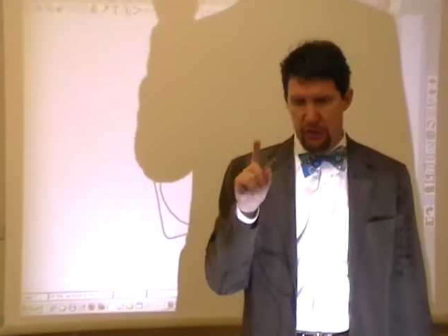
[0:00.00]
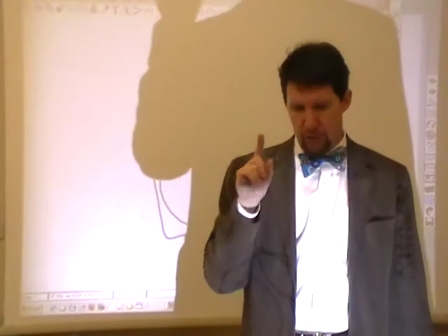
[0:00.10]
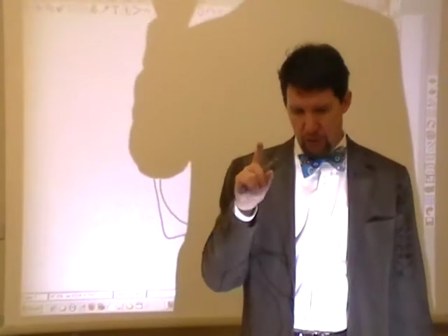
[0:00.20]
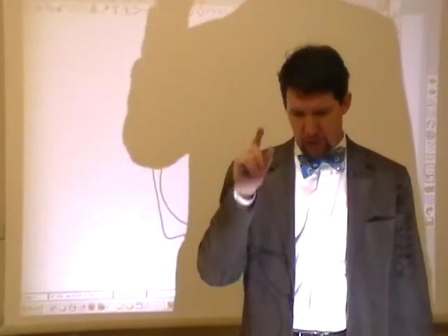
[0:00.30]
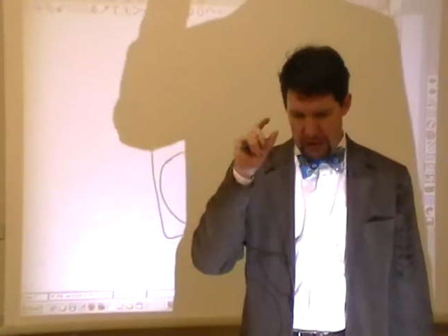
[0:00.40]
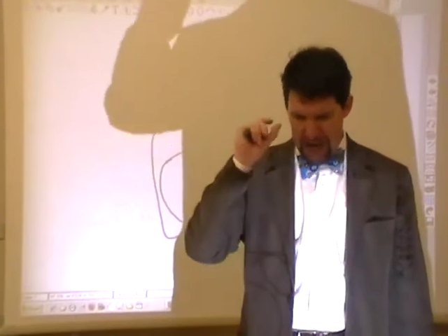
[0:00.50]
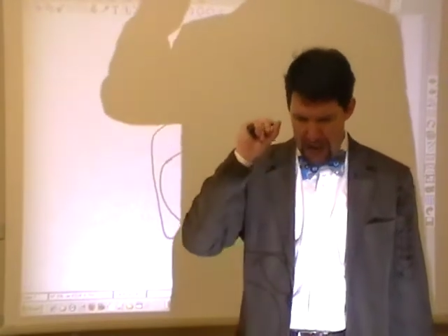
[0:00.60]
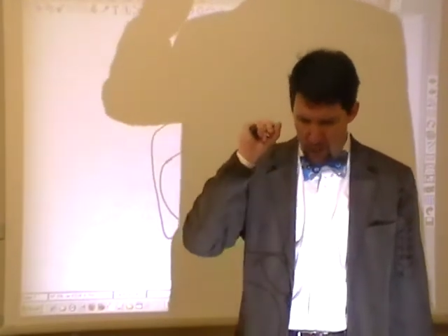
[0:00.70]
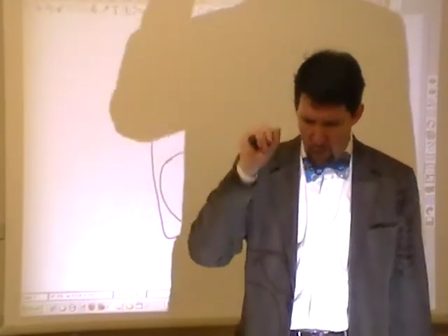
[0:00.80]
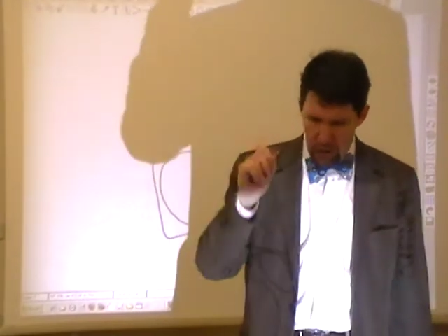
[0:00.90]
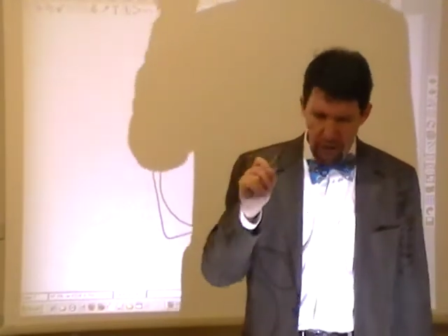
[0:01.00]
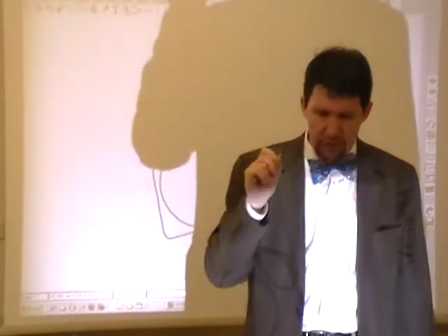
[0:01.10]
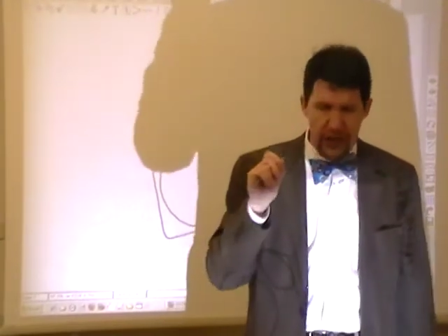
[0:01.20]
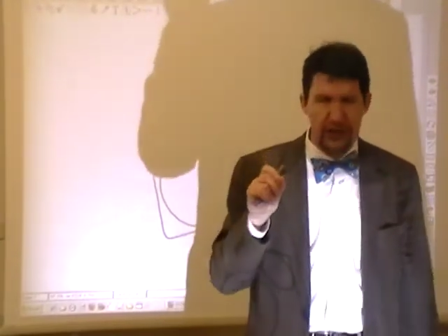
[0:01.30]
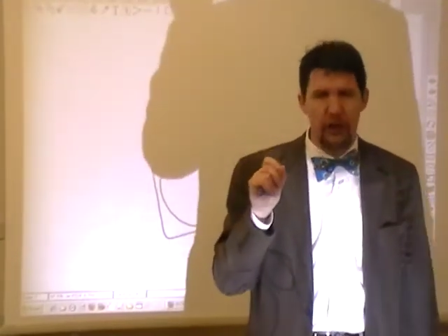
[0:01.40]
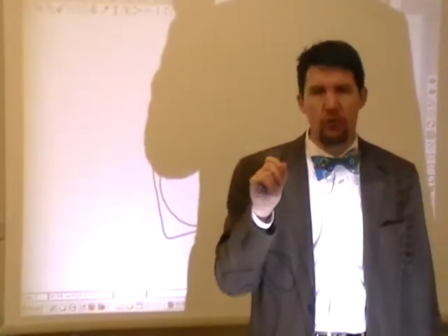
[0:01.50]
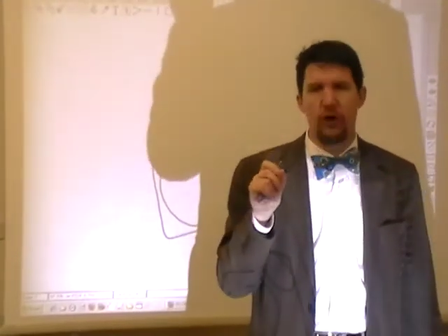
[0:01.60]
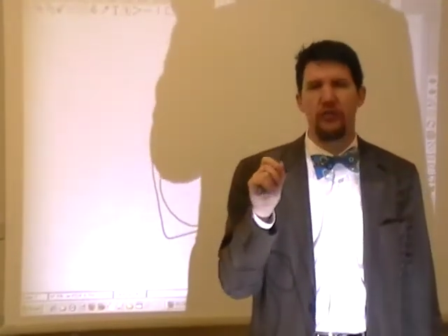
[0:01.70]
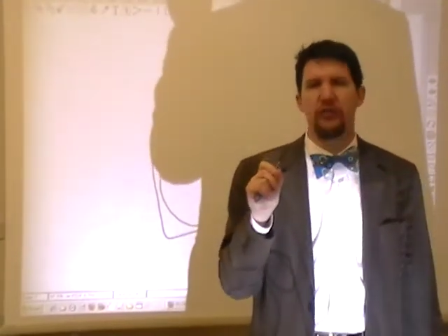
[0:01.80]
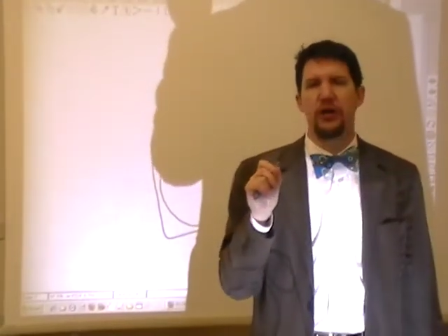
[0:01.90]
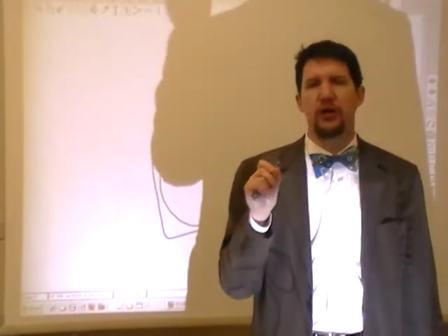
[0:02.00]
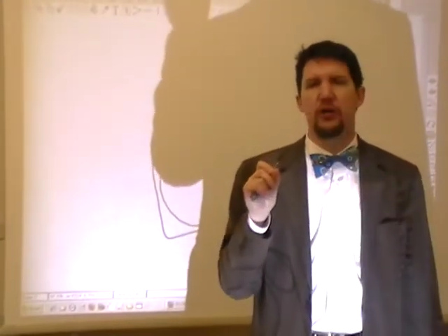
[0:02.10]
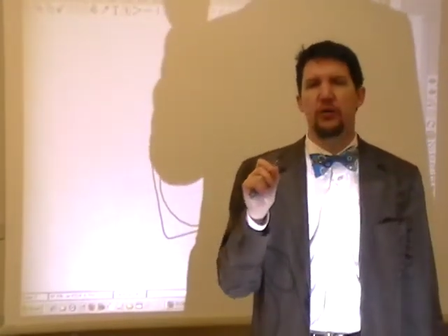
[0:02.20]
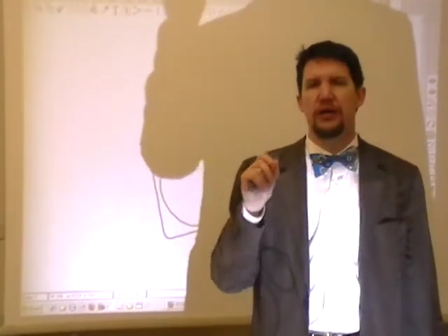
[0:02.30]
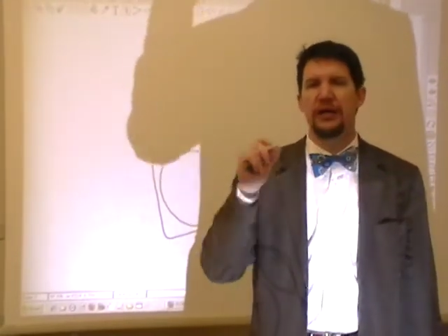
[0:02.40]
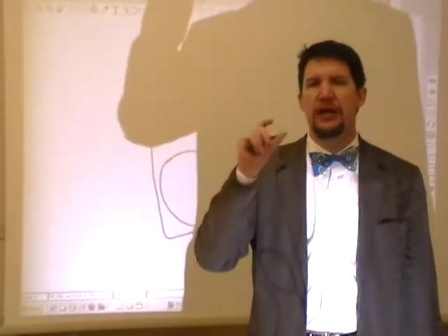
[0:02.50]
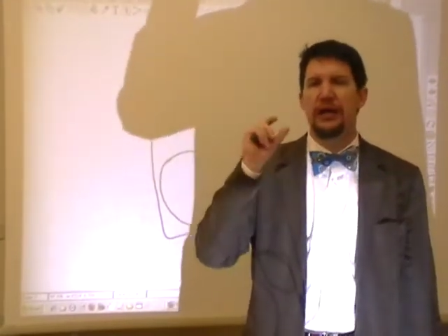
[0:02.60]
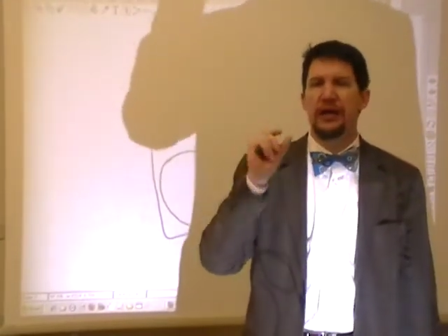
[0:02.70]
You're looking at one event and one event only.